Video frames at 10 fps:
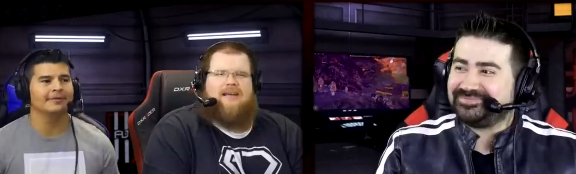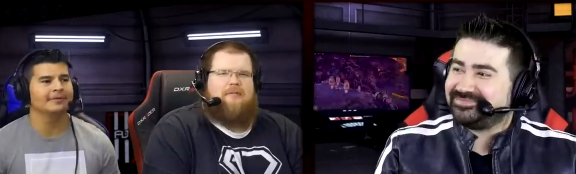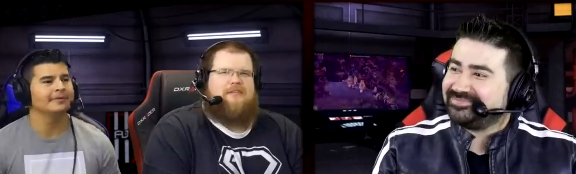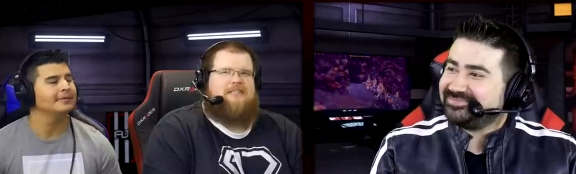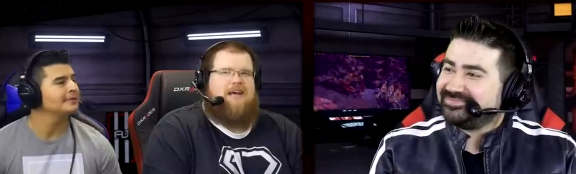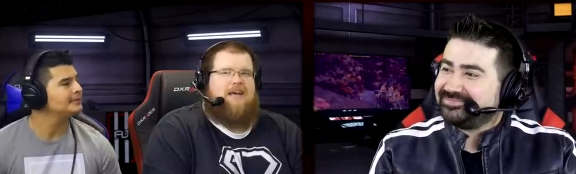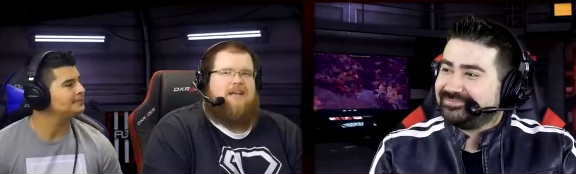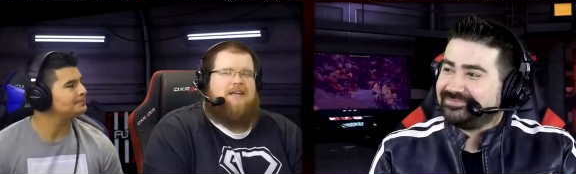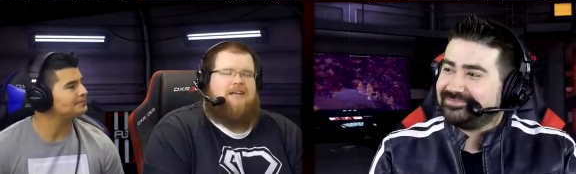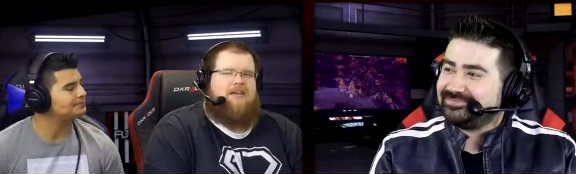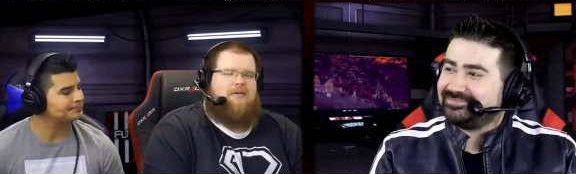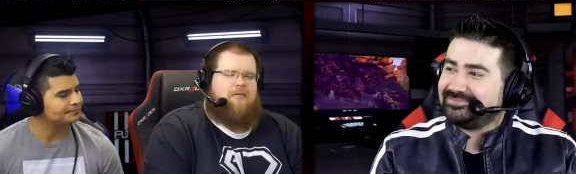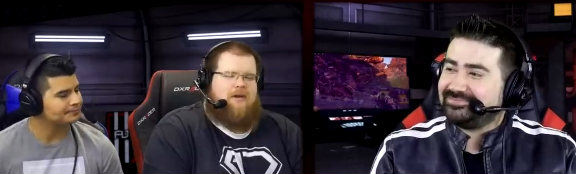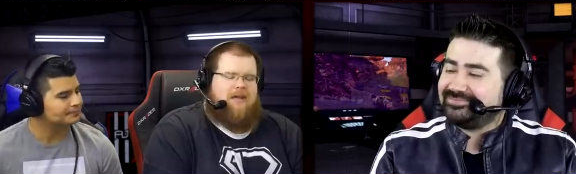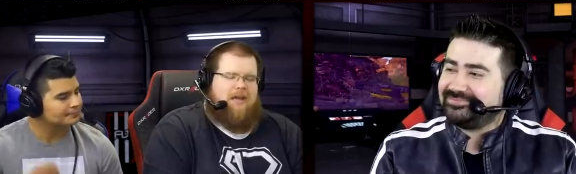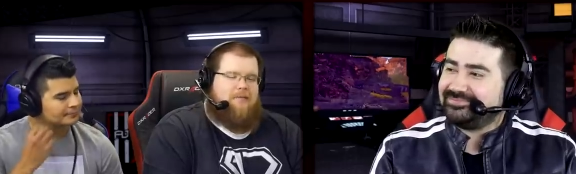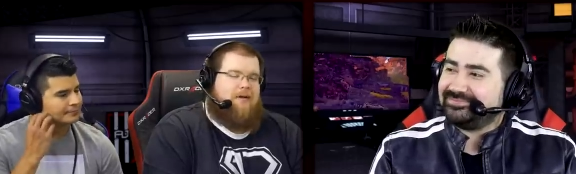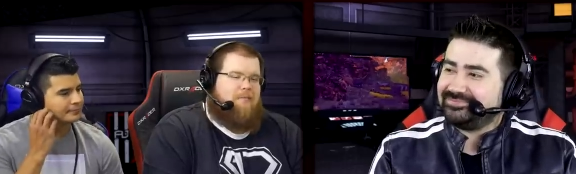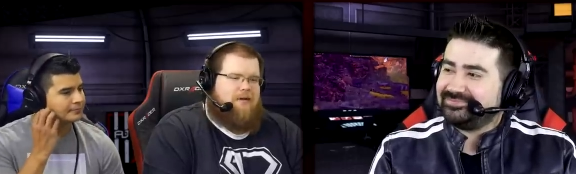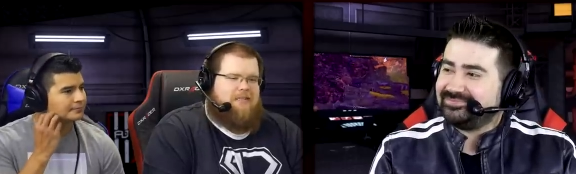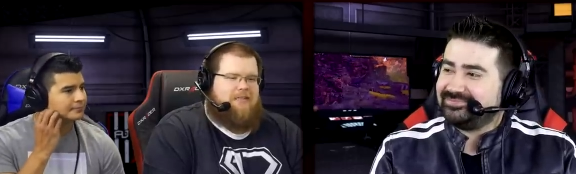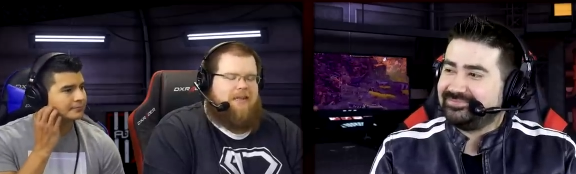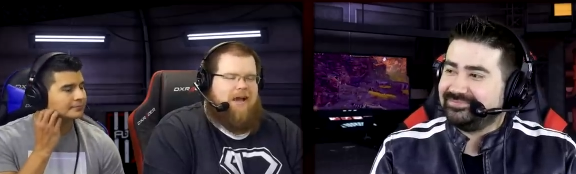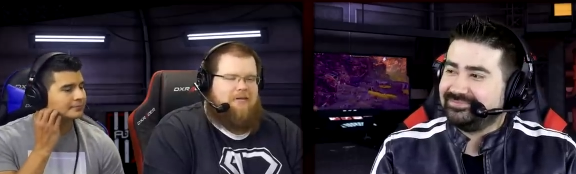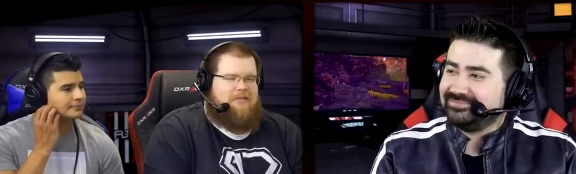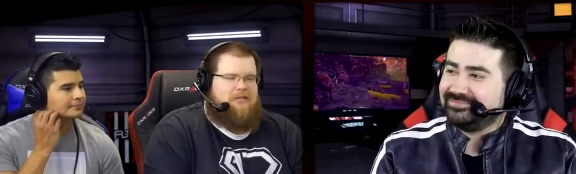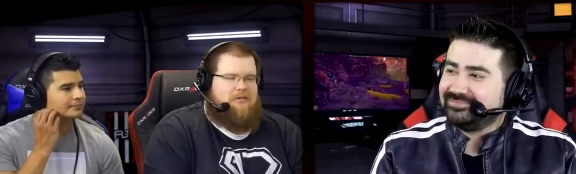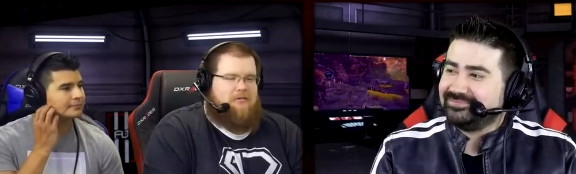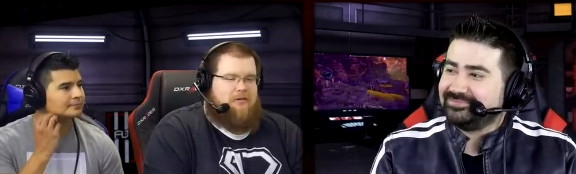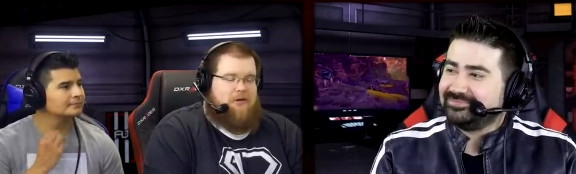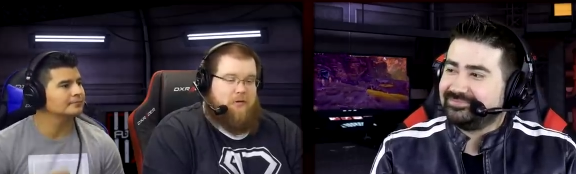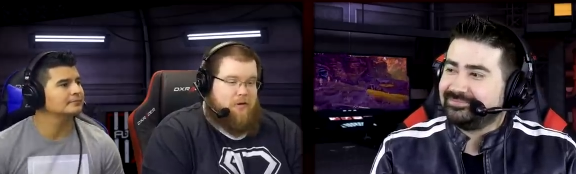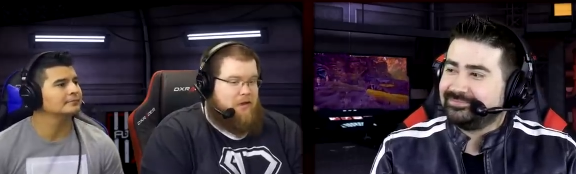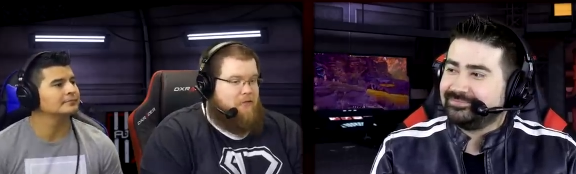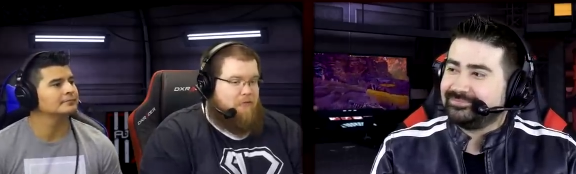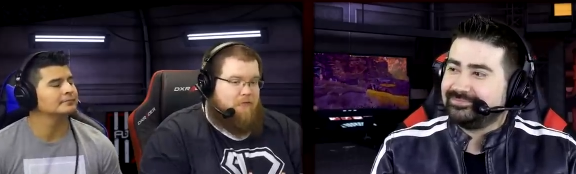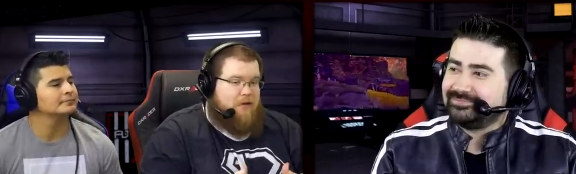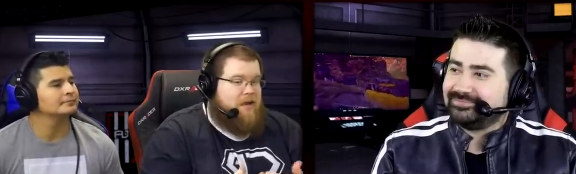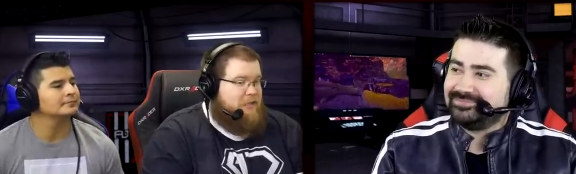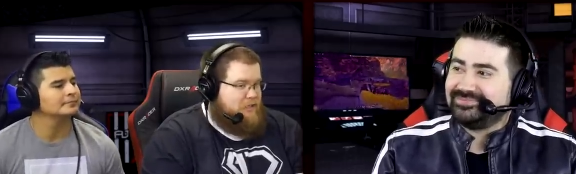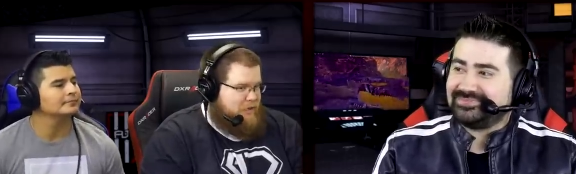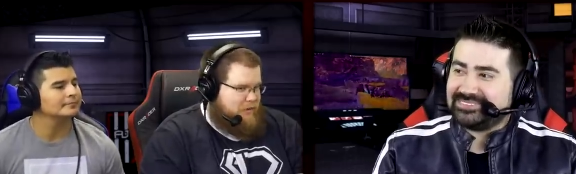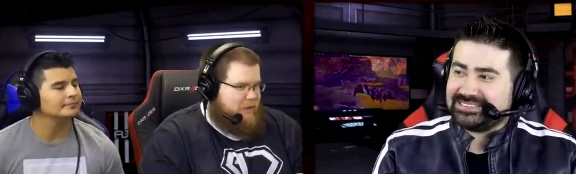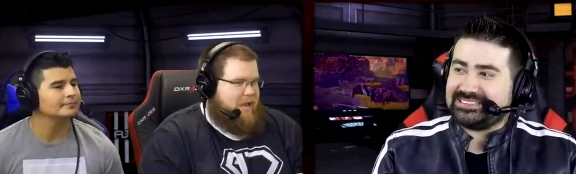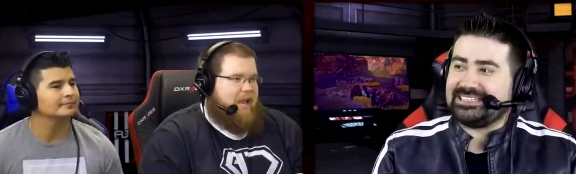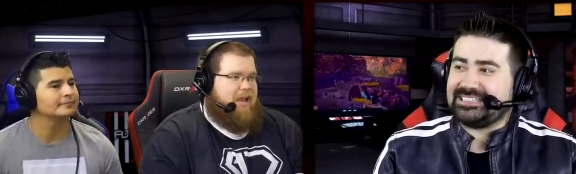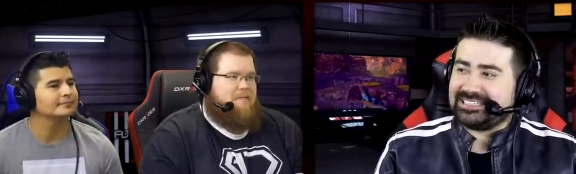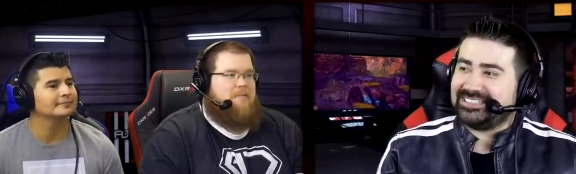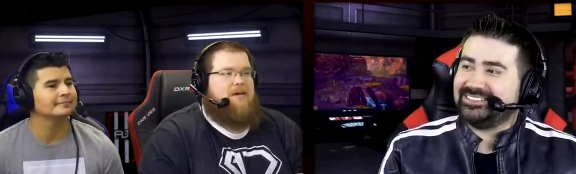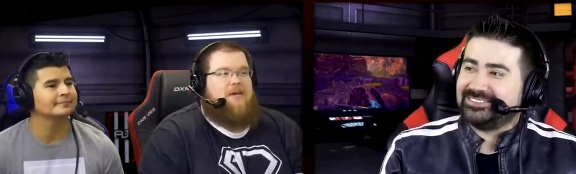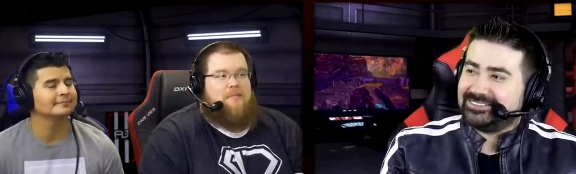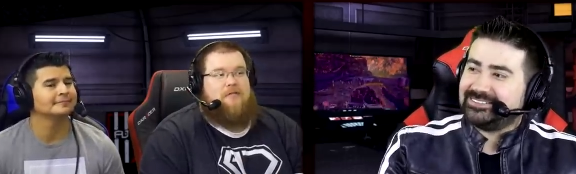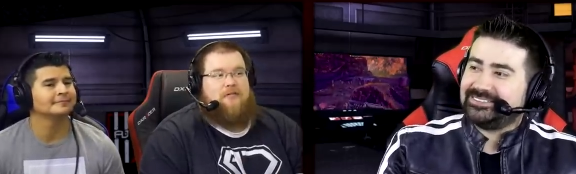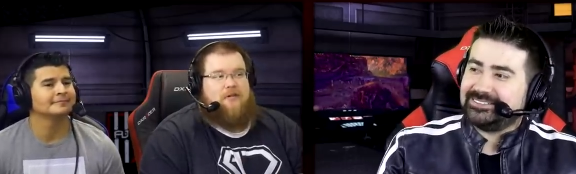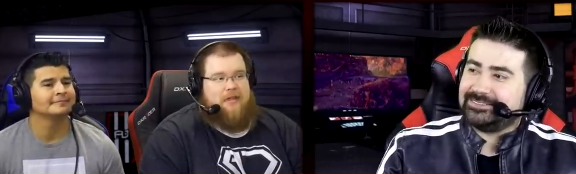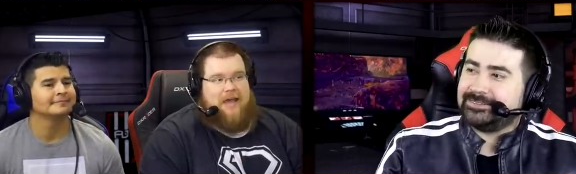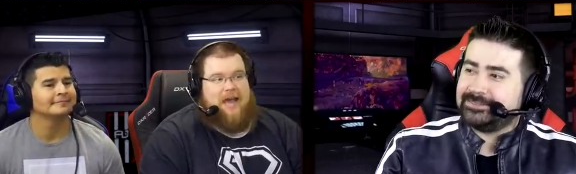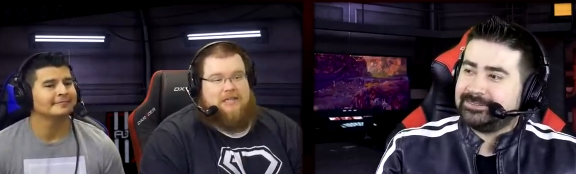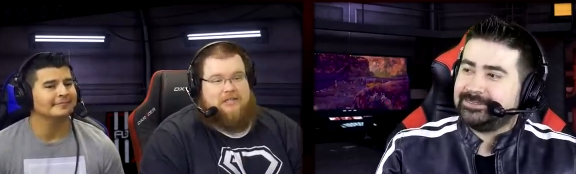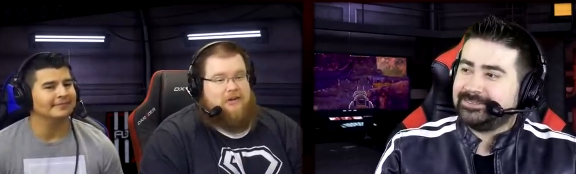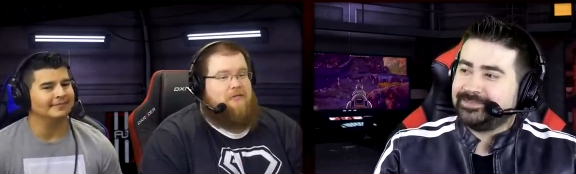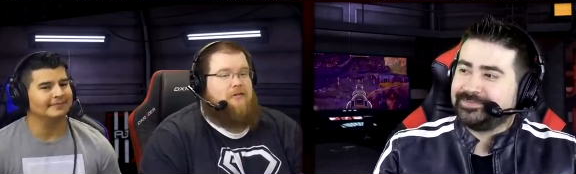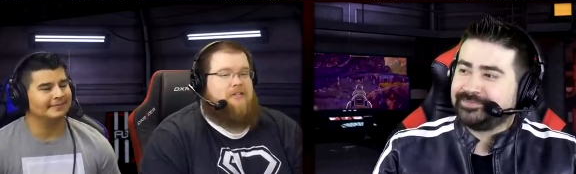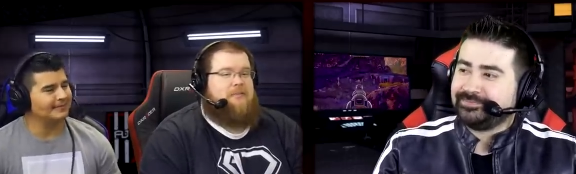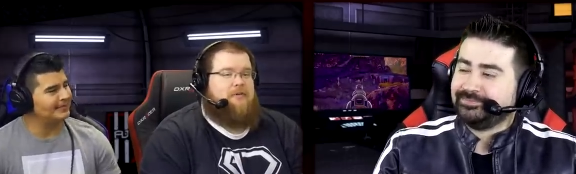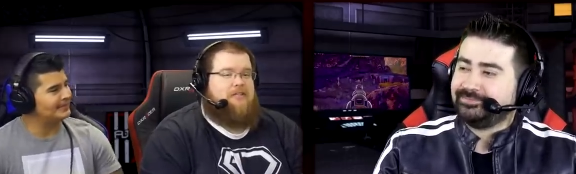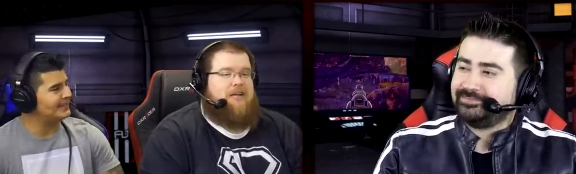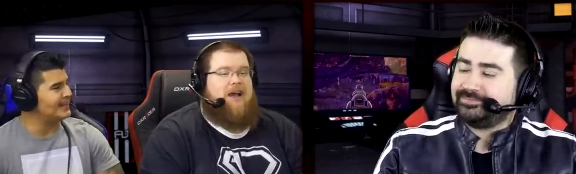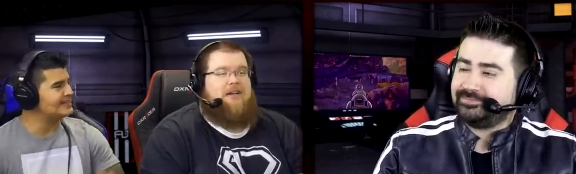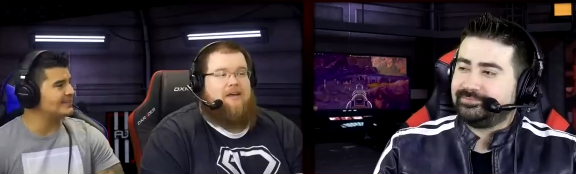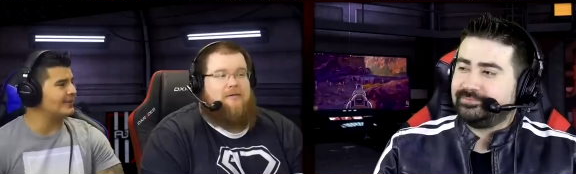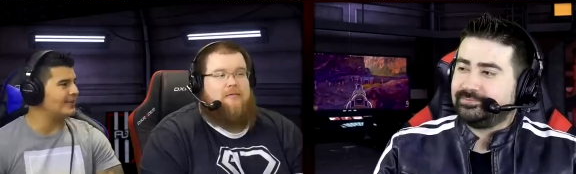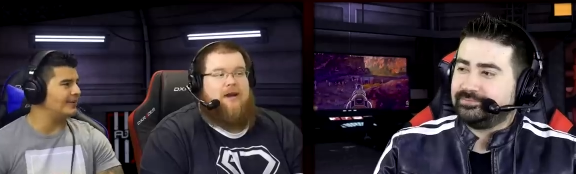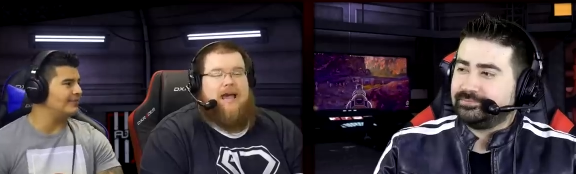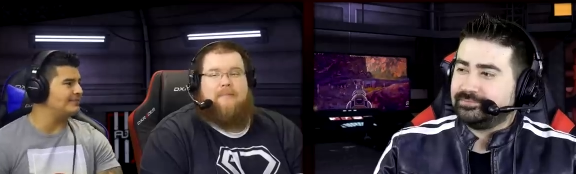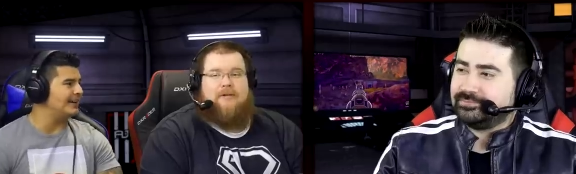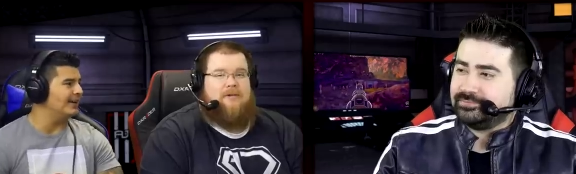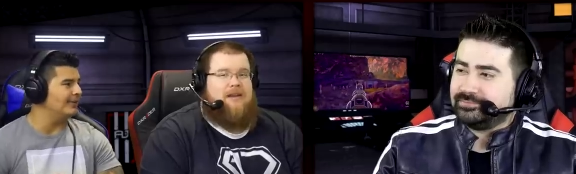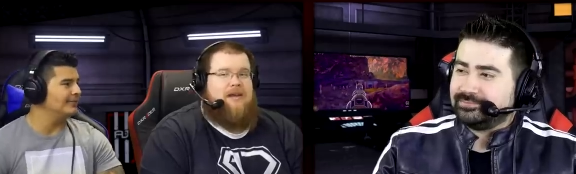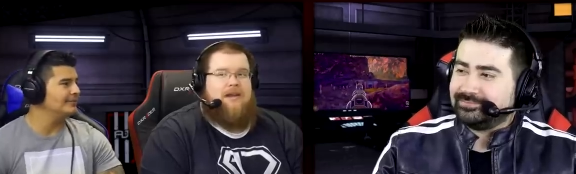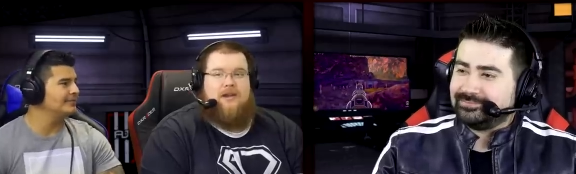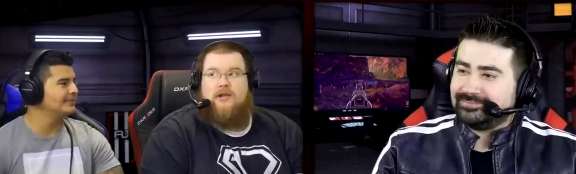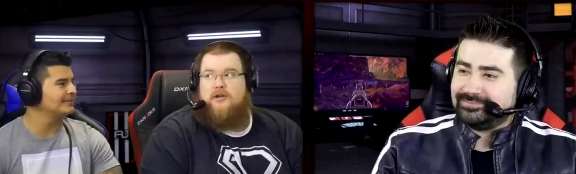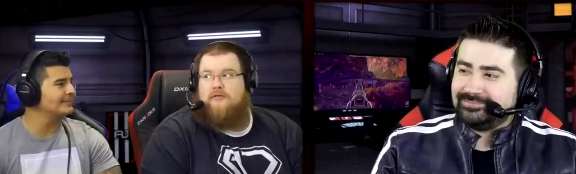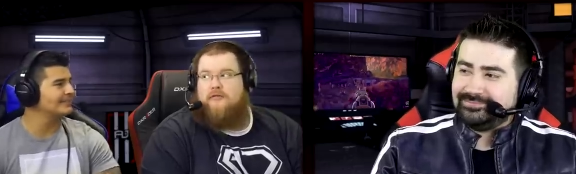Speaker 1: That was, uh, you know, when a game company is allowed to, you know, finish their game yeah. before they actually are forced to push it That's out, like with what happened Dell. with New